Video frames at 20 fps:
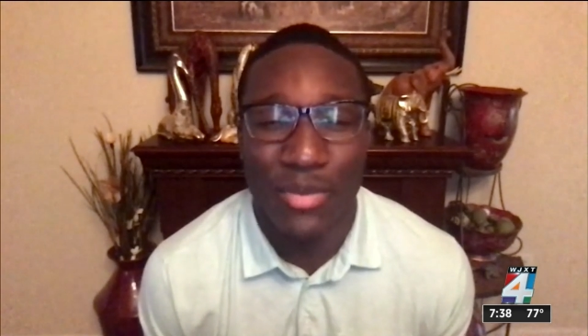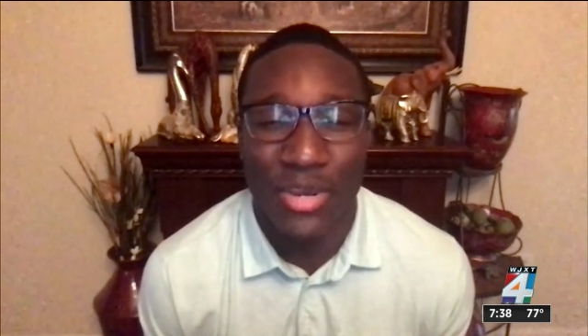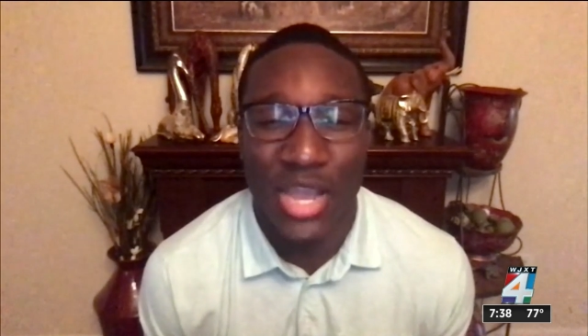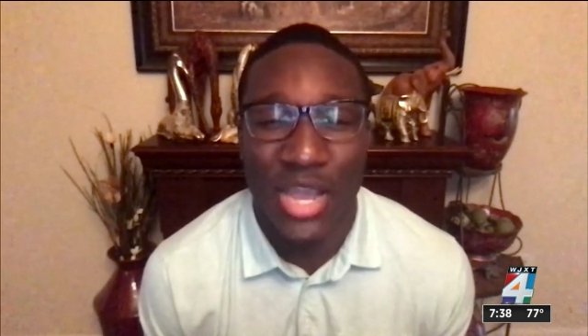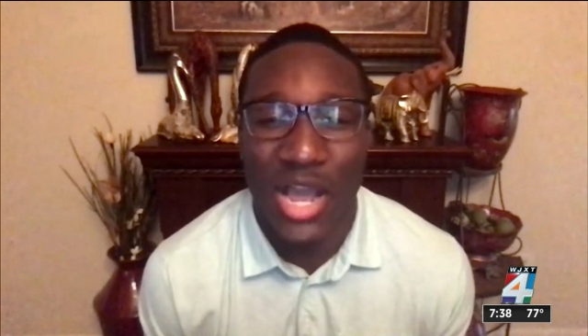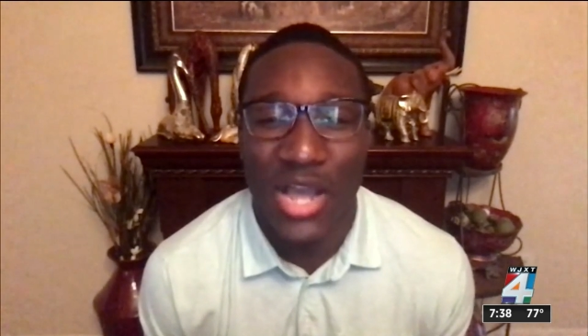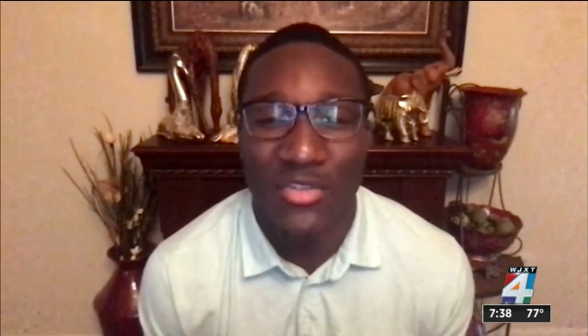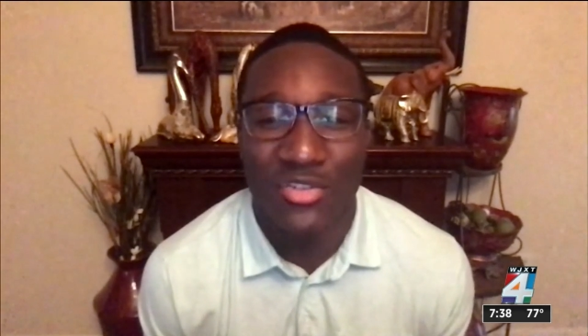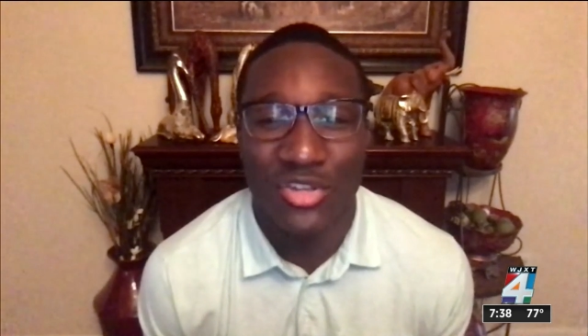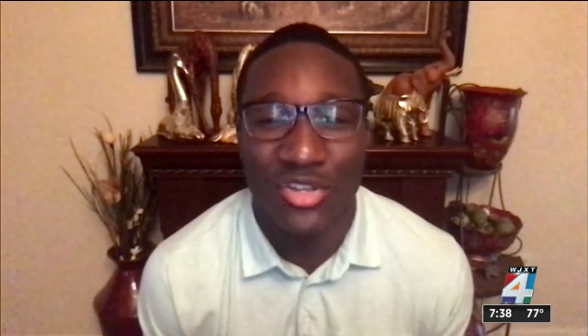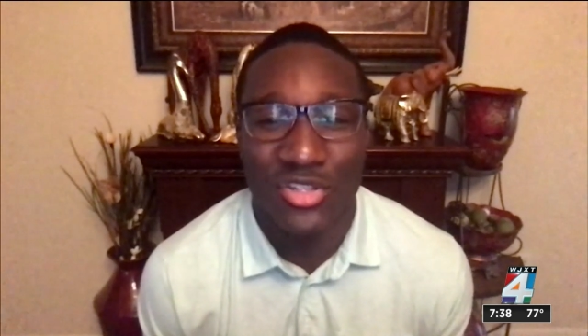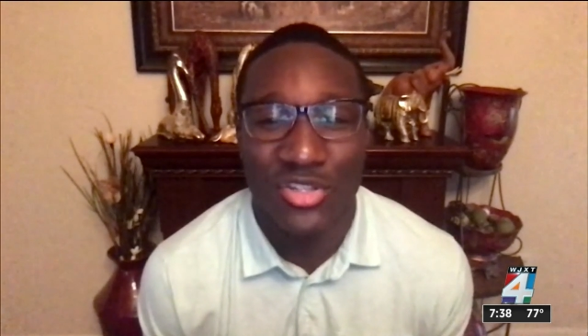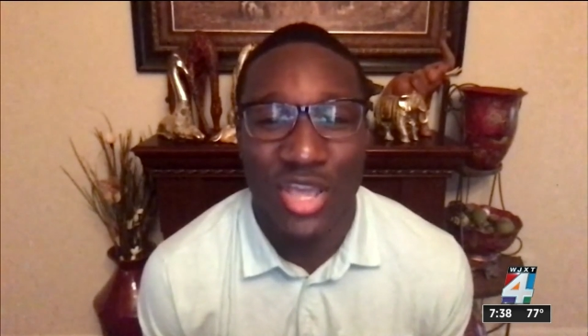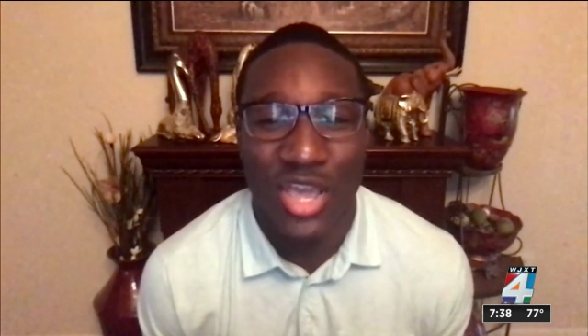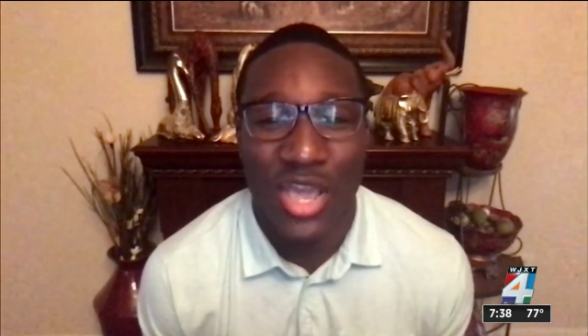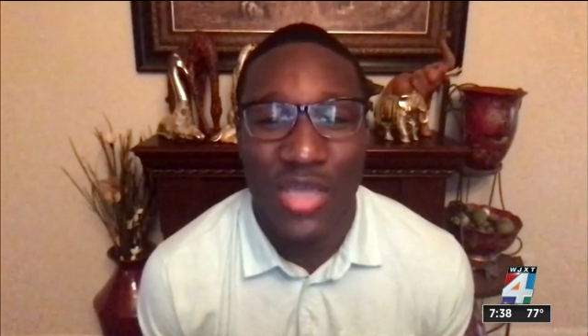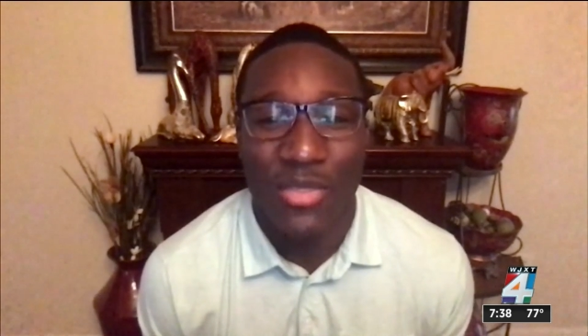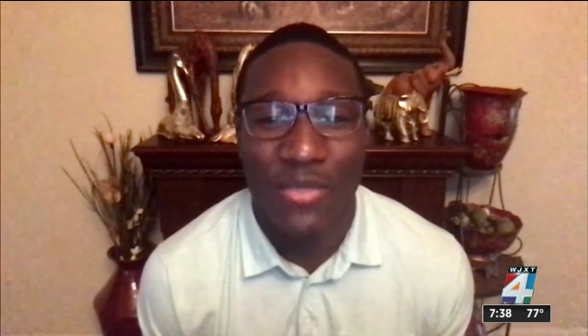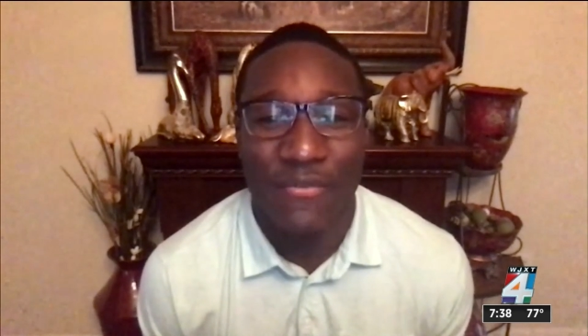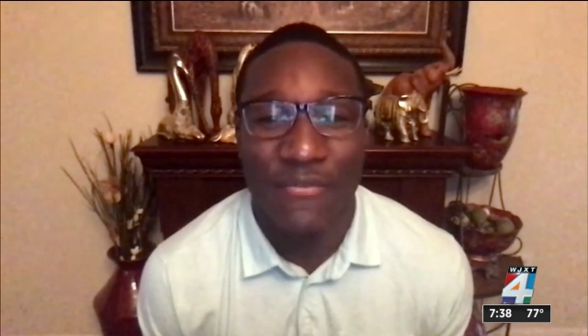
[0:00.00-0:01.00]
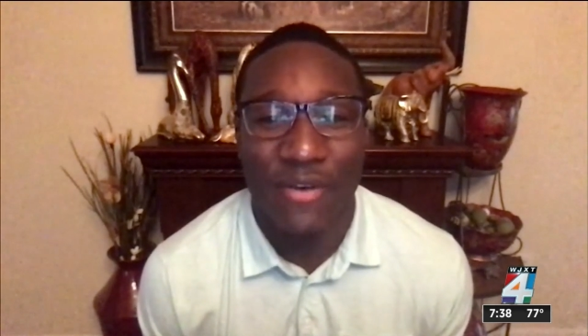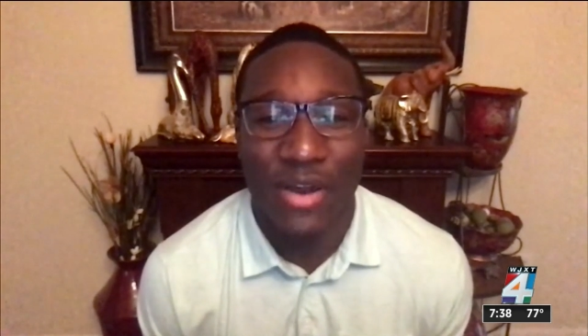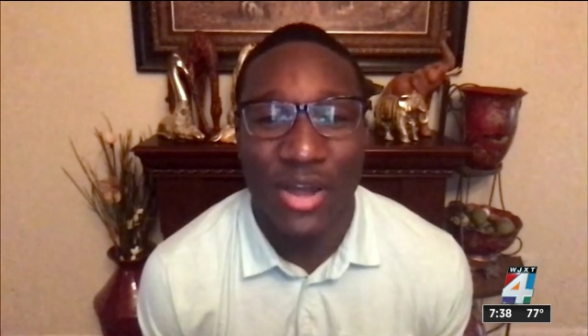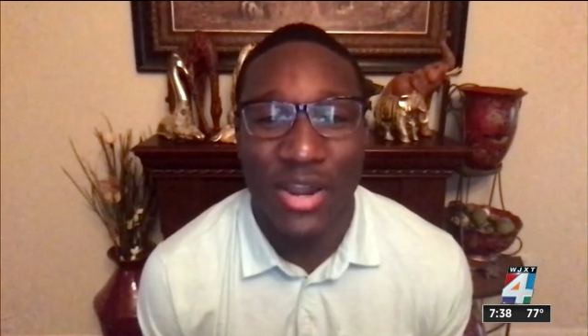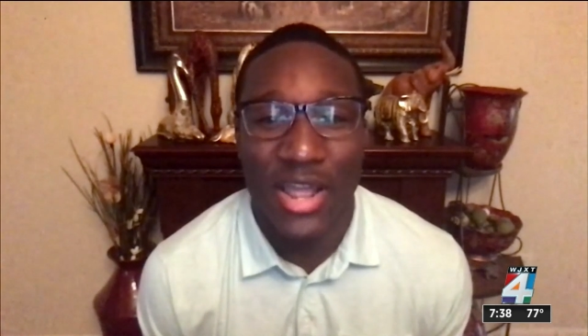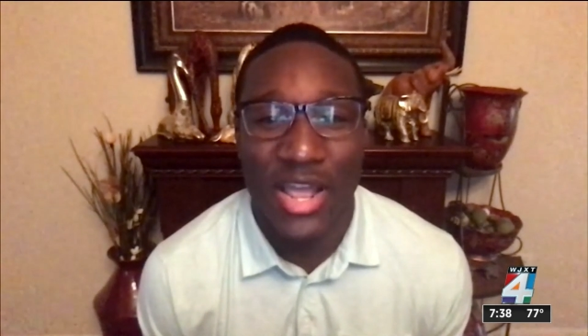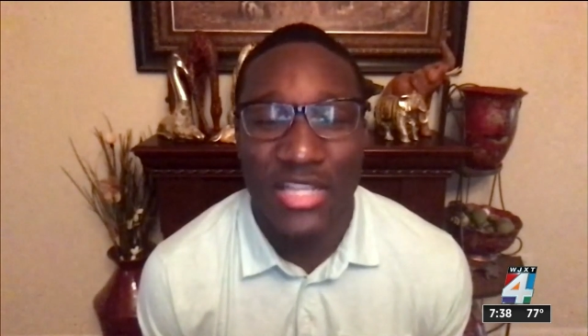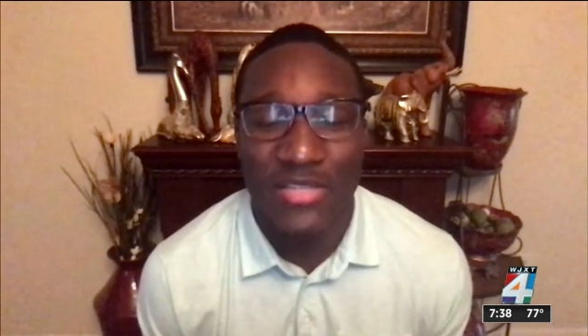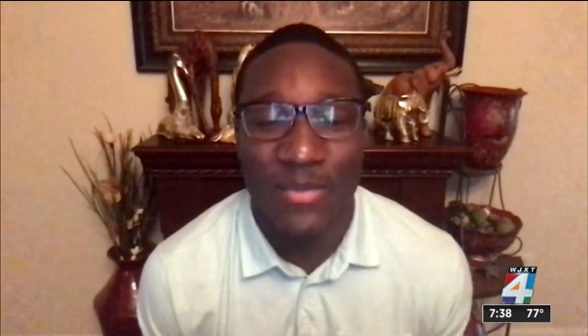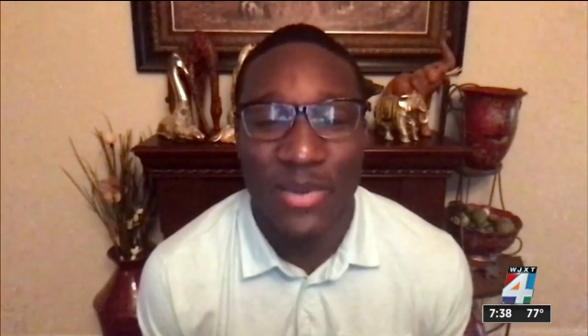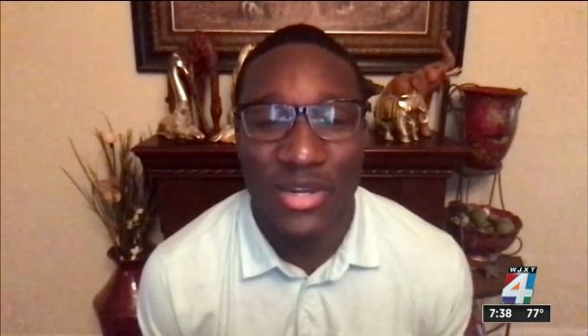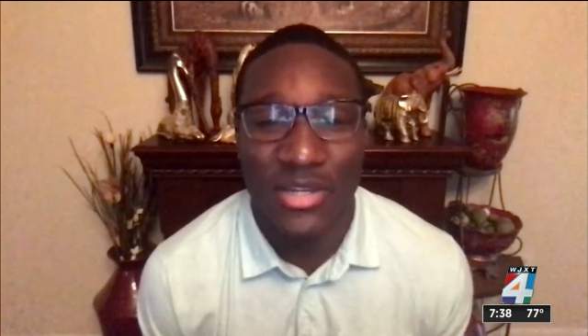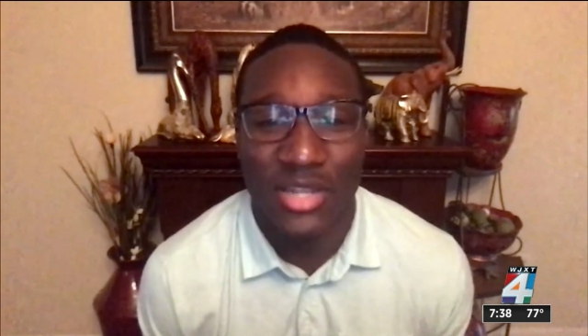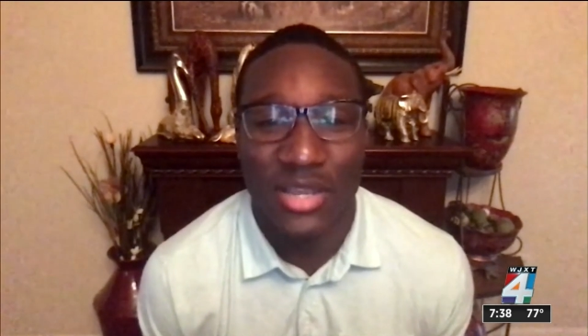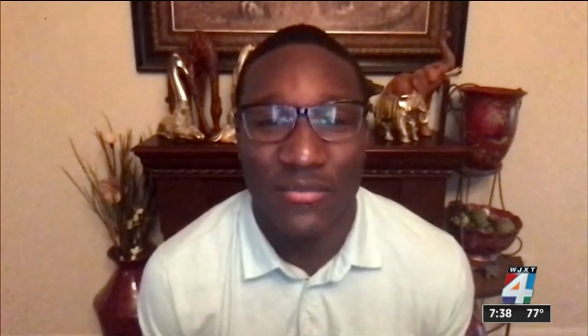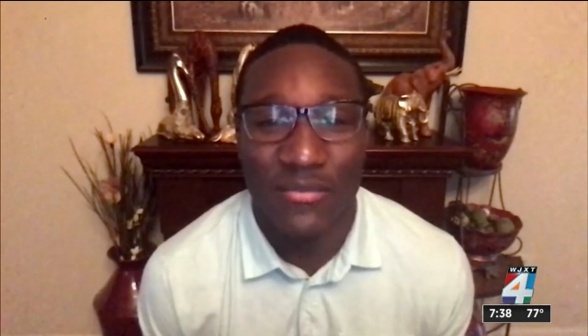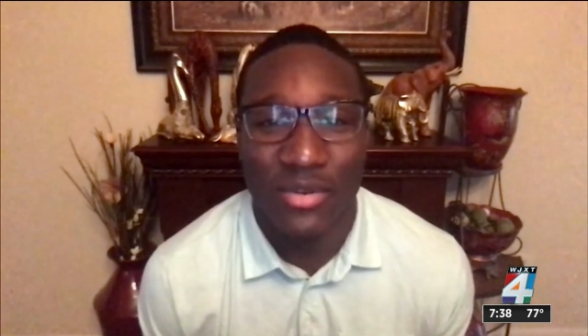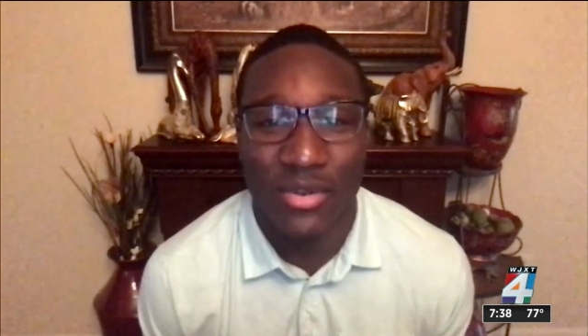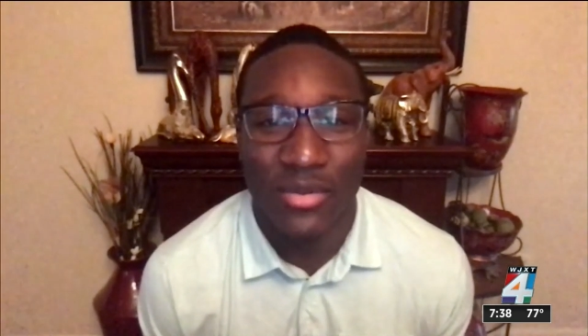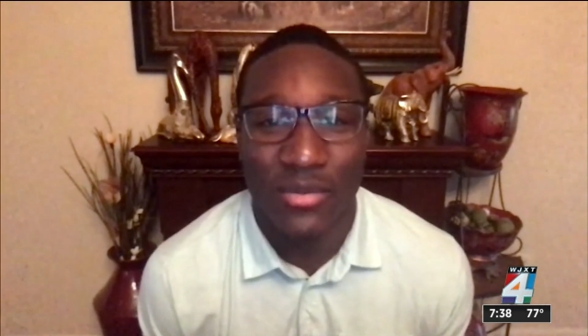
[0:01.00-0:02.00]
beyond just the fun
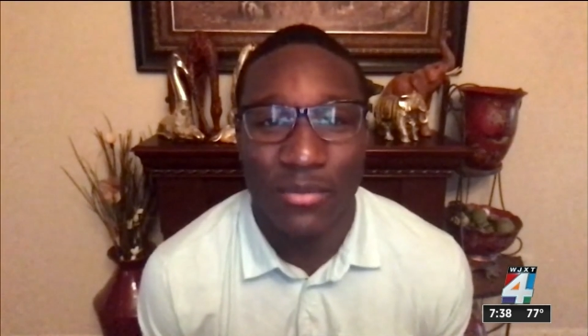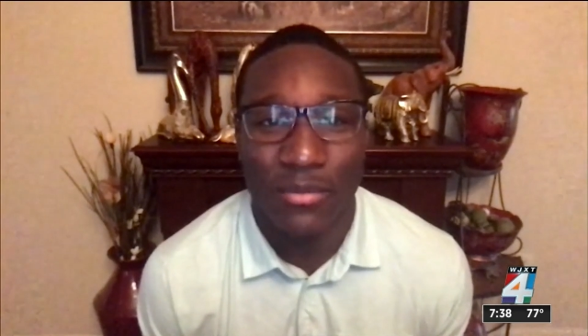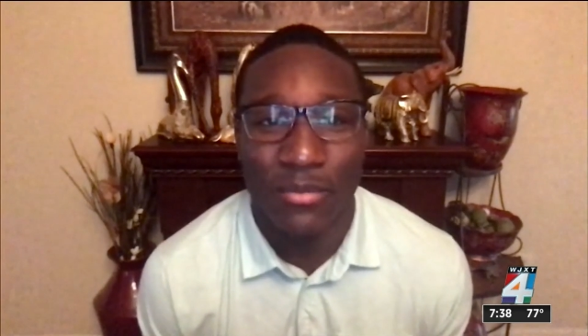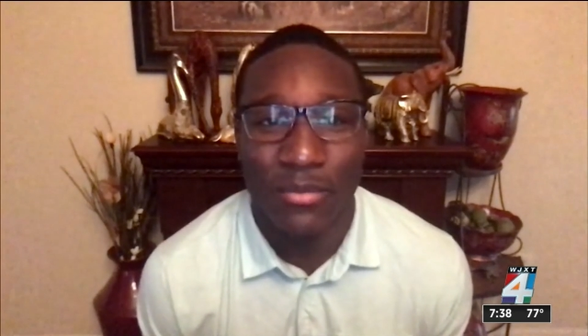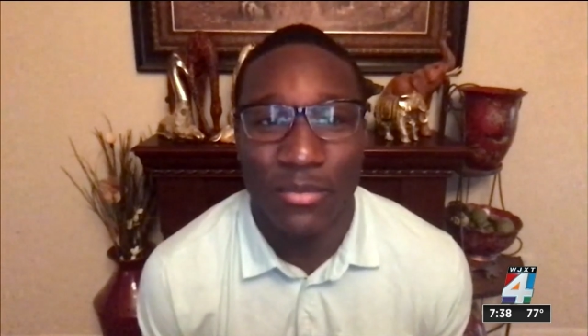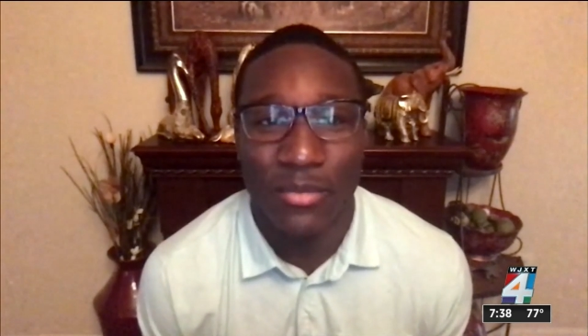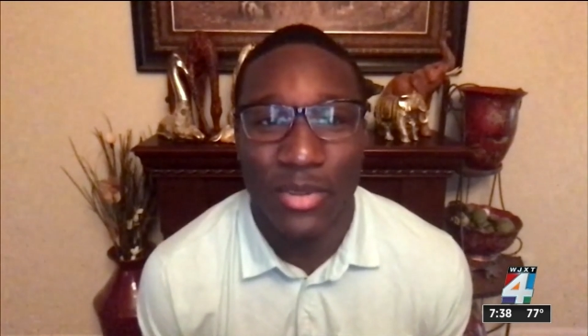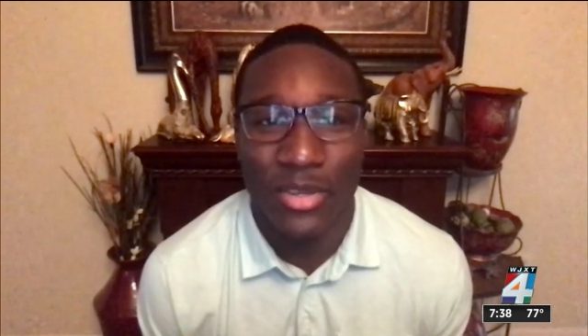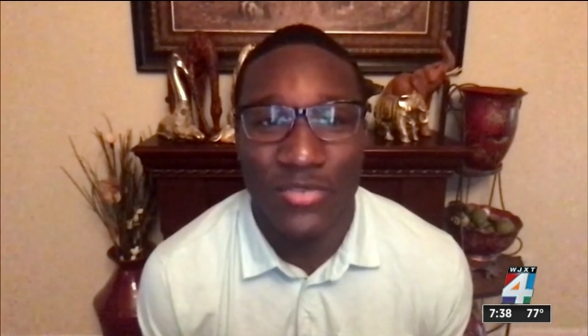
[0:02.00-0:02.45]
aspect of it,